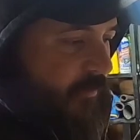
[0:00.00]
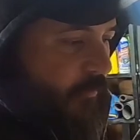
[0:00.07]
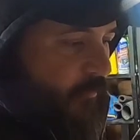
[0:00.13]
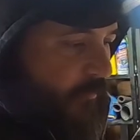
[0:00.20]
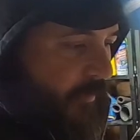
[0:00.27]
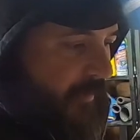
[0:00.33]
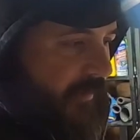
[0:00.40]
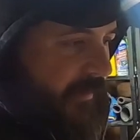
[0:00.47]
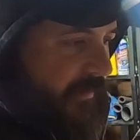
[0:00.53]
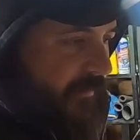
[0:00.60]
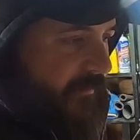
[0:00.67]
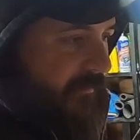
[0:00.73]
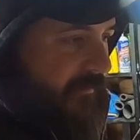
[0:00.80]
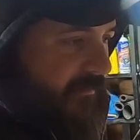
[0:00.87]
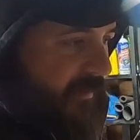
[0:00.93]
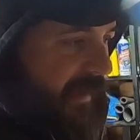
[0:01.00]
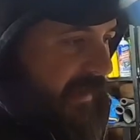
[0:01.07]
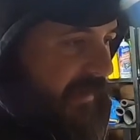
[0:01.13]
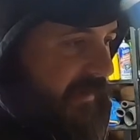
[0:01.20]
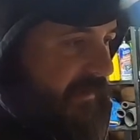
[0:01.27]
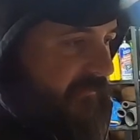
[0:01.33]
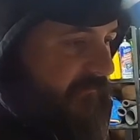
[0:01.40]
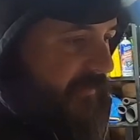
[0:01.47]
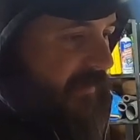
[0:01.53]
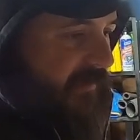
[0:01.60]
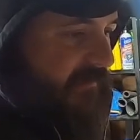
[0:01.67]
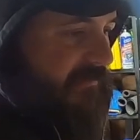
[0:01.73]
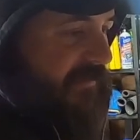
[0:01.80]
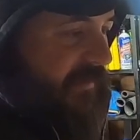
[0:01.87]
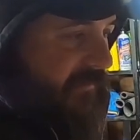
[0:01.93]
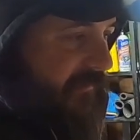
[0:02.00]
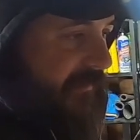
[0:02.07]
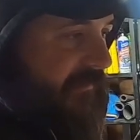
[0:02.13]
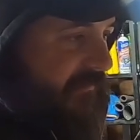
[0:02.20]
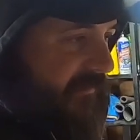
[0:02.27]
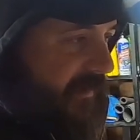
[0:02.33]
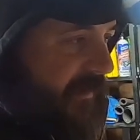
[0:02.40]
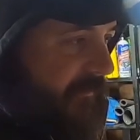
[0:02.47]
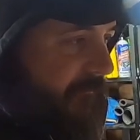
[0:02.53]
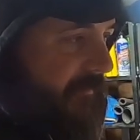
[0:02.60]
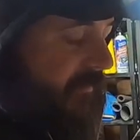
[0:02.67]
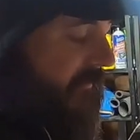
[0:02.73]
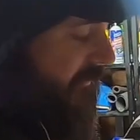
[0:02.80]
running, editing videos at nighttime,